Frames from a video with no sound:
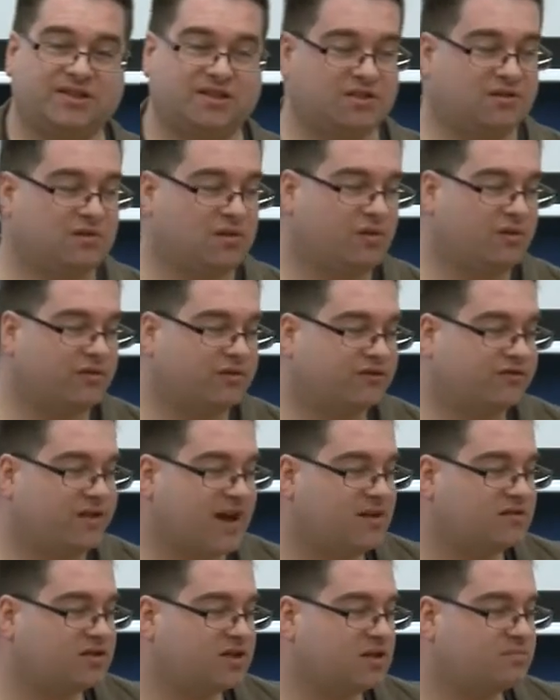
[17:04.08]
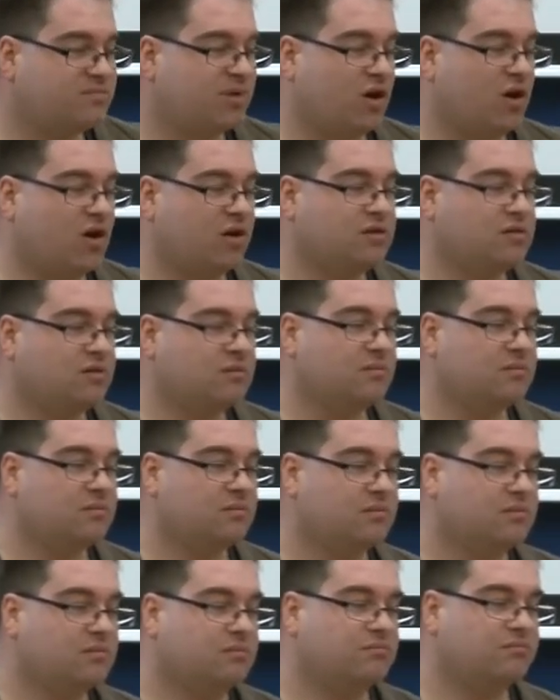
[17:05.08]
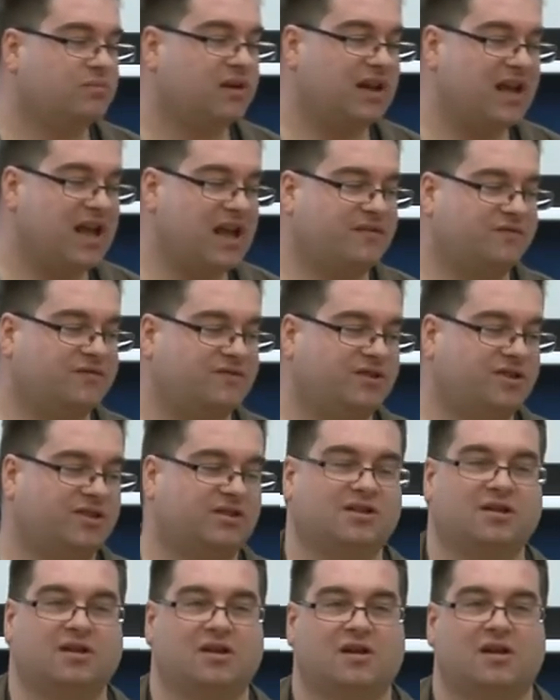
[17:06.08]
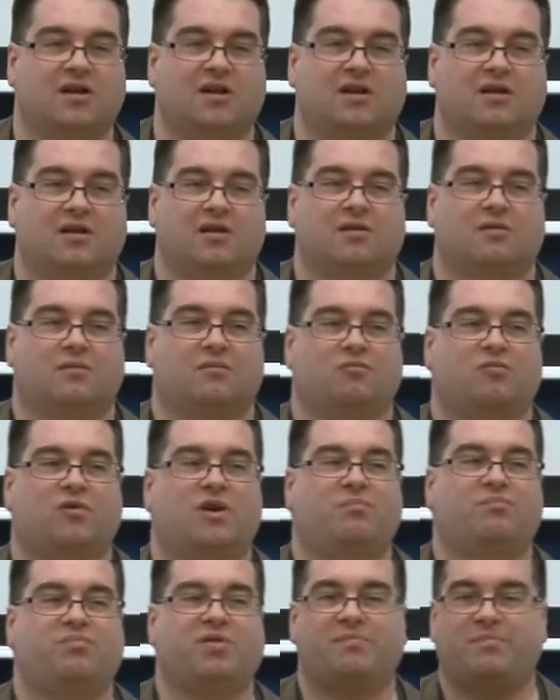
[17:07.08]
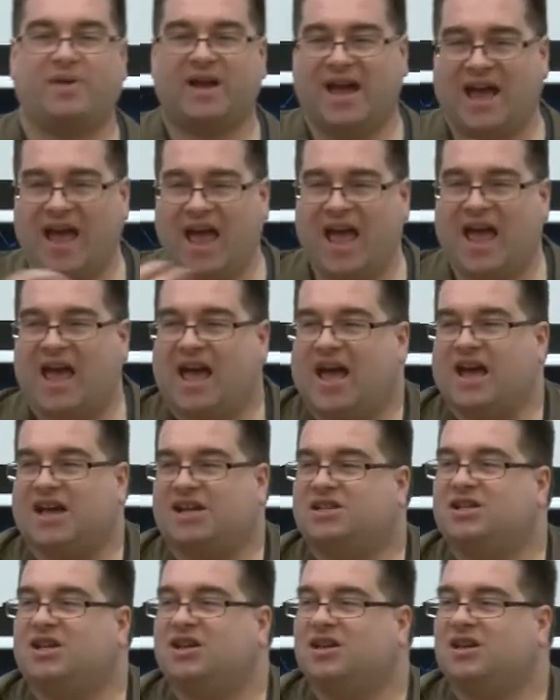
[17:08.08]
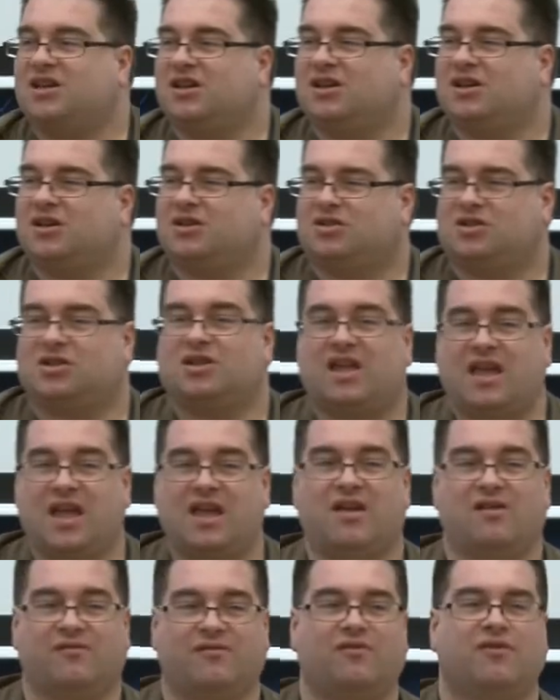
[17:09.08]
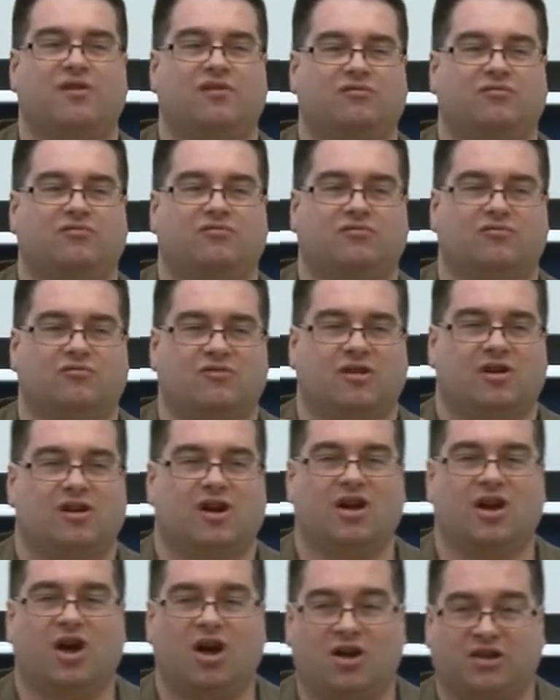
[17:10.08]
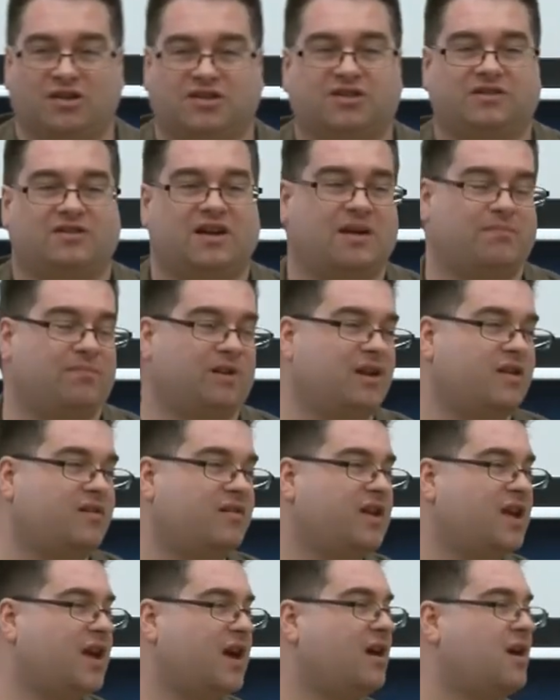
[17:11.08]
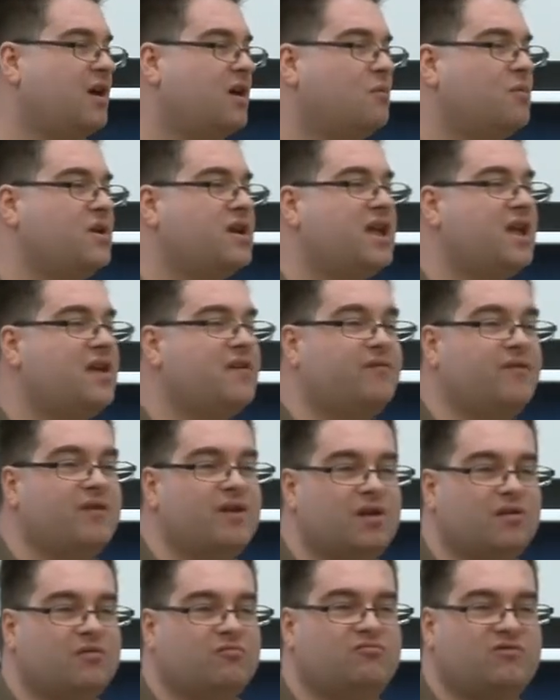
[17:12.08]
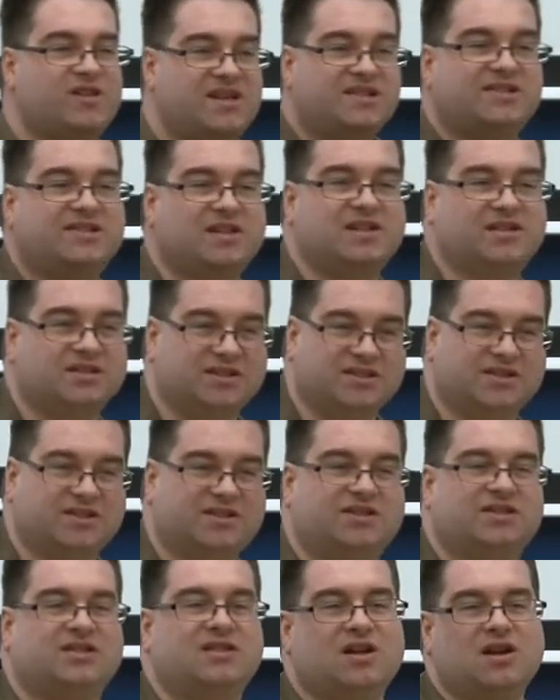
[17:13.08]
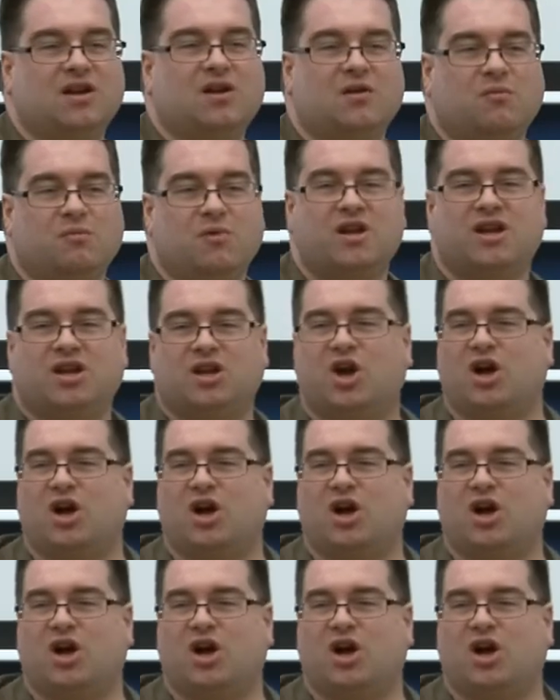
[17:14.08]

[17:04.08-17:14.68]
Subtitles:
is, of course, founded upon beliefs. We're prepared to give an answer, an apologia. We give reasons. We can